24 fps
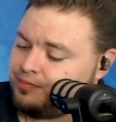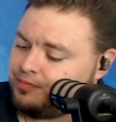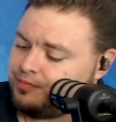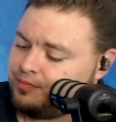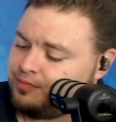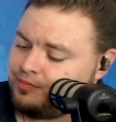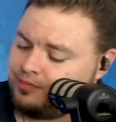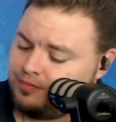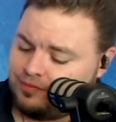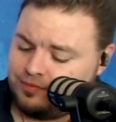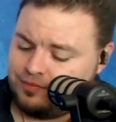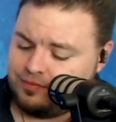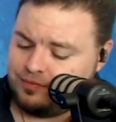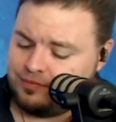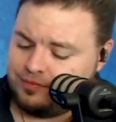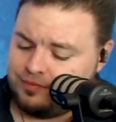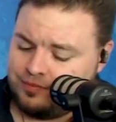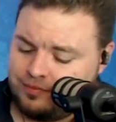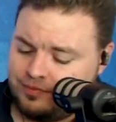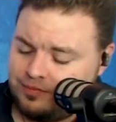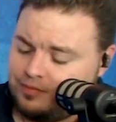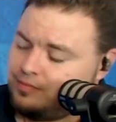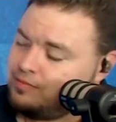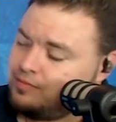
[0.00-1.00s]

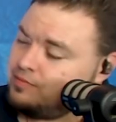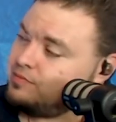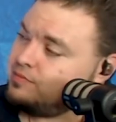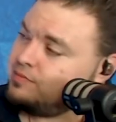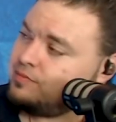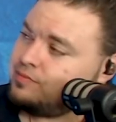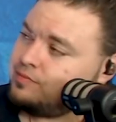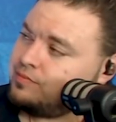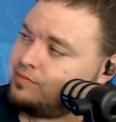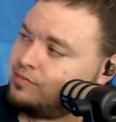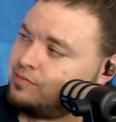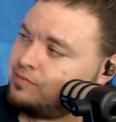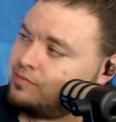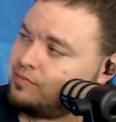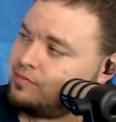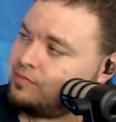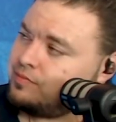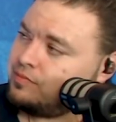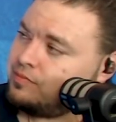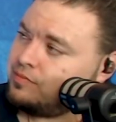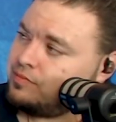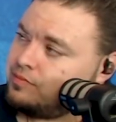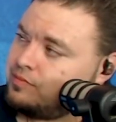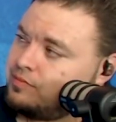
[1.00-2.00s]

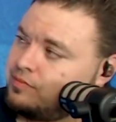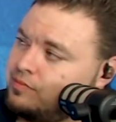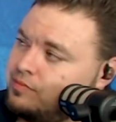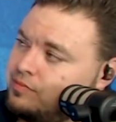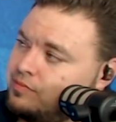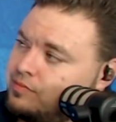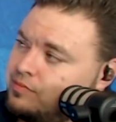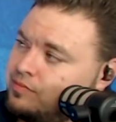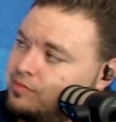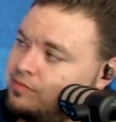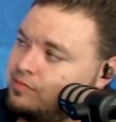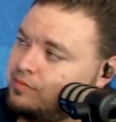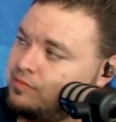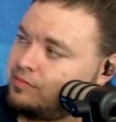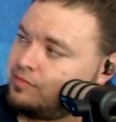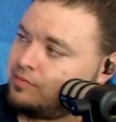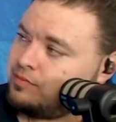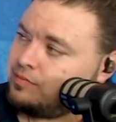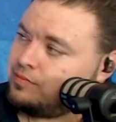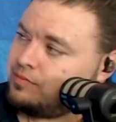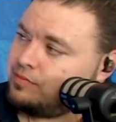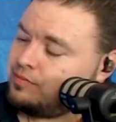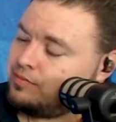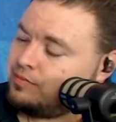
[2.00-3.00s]

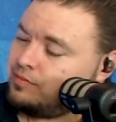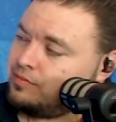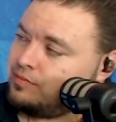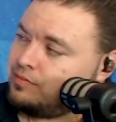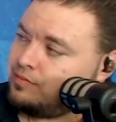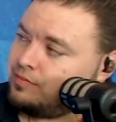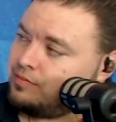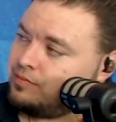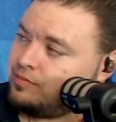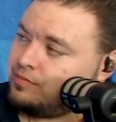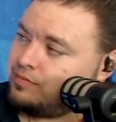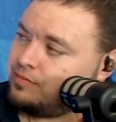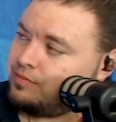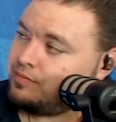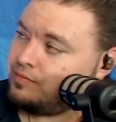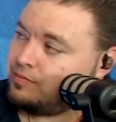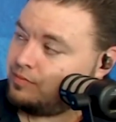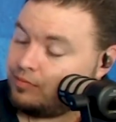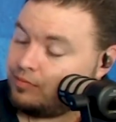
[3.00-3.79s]
The person shown says nothing.